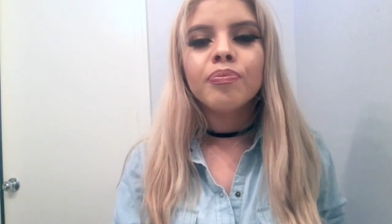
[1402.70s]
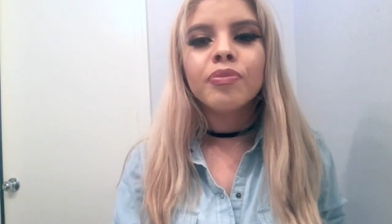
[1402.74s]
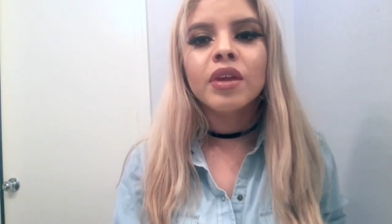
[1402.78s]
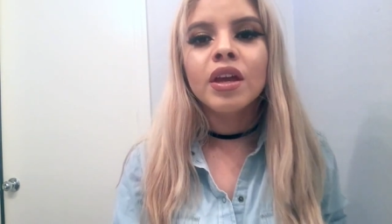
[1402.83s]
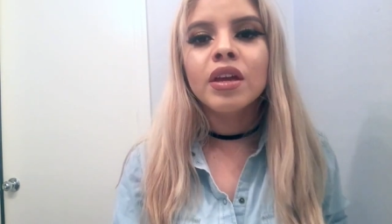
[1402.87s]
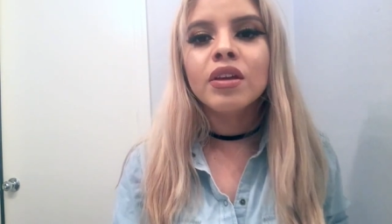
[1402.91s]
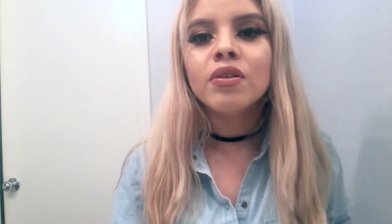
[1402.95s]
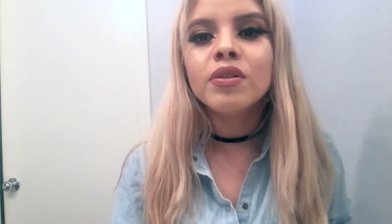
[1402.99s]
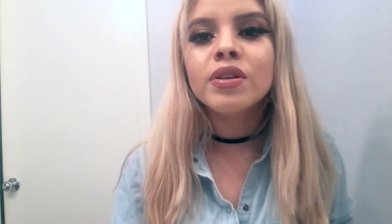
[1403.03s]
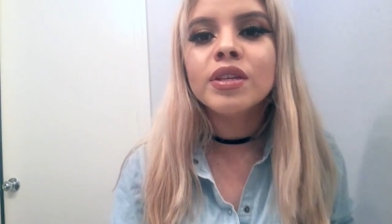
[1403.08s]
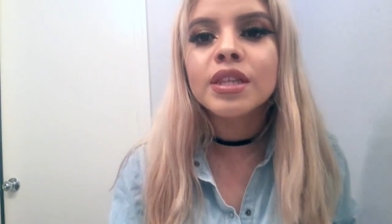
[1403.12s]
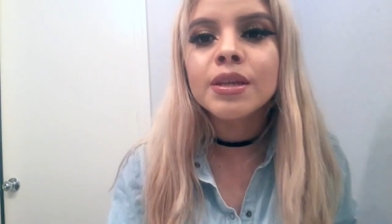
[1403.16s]

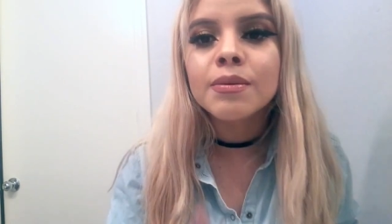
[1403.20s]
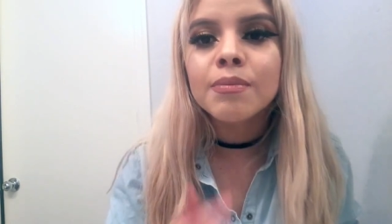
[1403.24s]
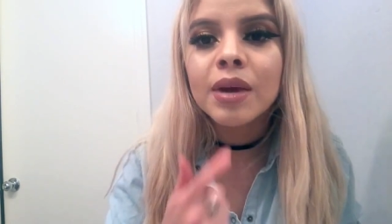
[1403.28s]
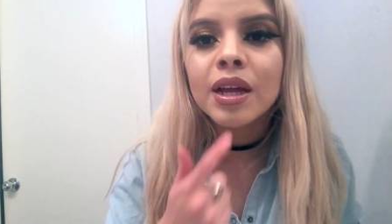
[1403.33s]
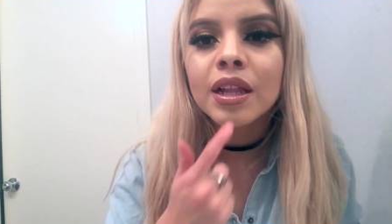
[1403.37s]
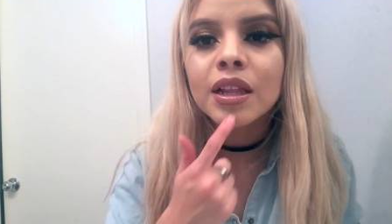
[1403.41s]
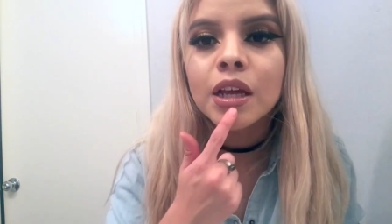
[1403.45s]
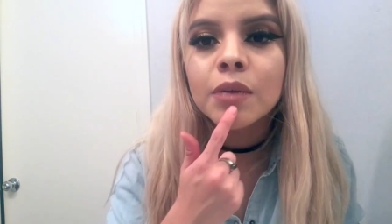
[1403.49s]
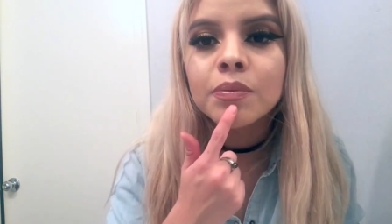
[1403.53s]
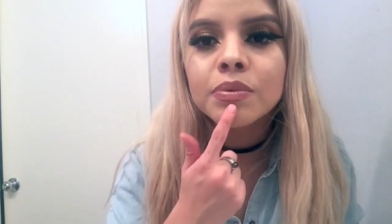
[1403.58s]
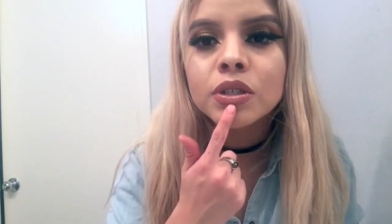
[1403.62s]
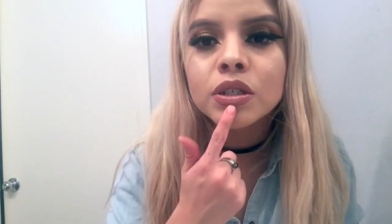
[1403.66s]
And you see my
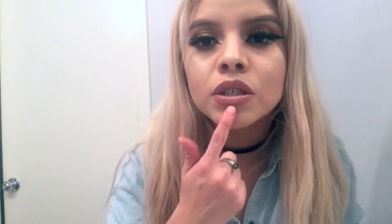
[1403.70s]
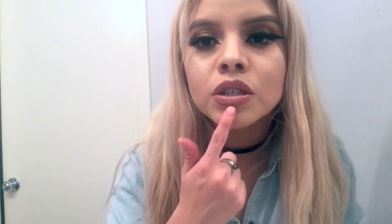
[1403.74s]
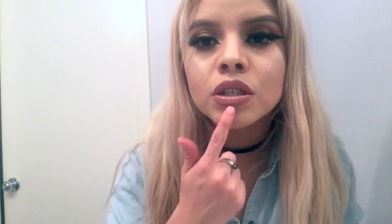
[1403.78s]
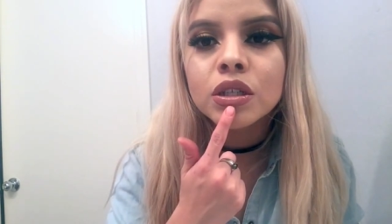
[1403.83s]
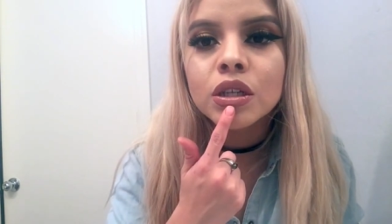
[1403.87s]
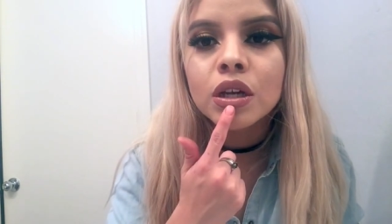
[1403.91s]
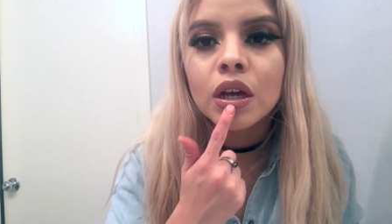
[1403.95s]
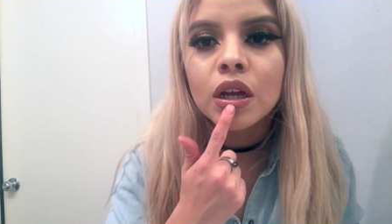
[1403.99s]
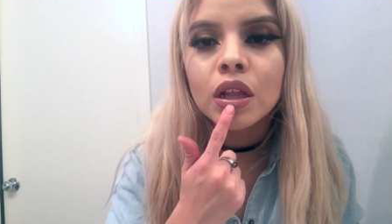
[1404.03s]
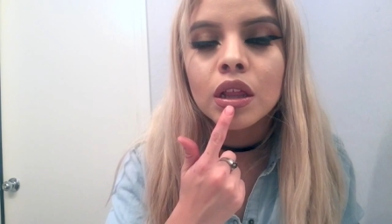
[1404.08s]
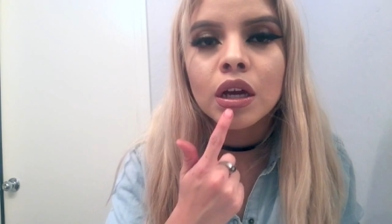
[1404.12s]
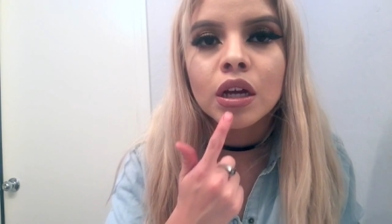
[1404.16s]
lips just
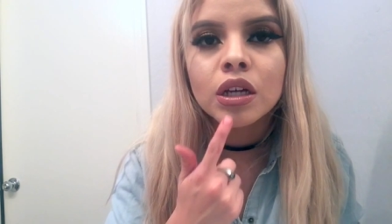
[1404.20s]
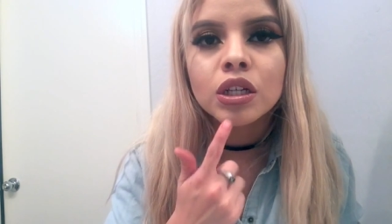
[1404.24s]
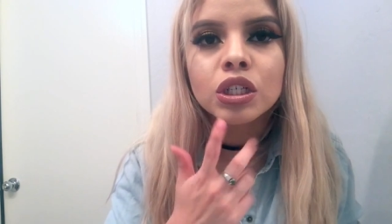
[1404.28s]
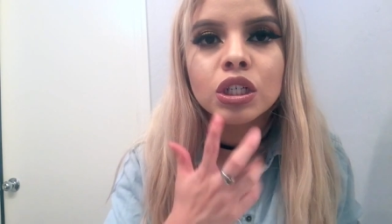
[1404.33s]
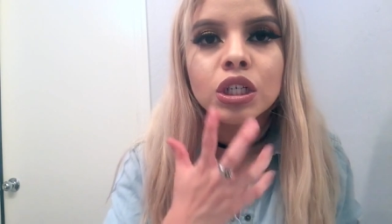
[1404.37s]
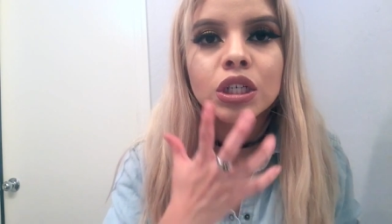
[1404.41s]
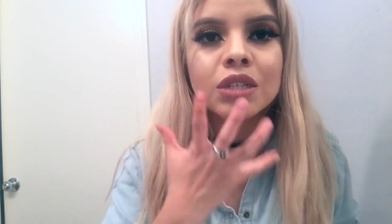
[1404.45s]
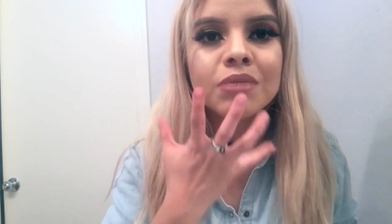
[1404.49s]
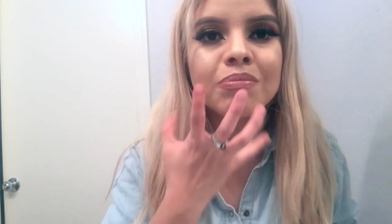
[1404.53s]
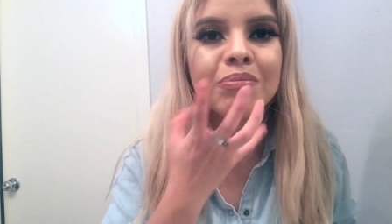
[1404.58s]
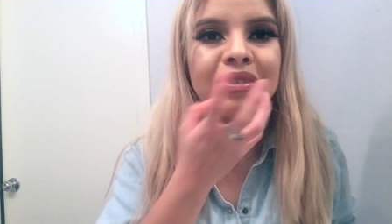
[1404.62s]
look luscious,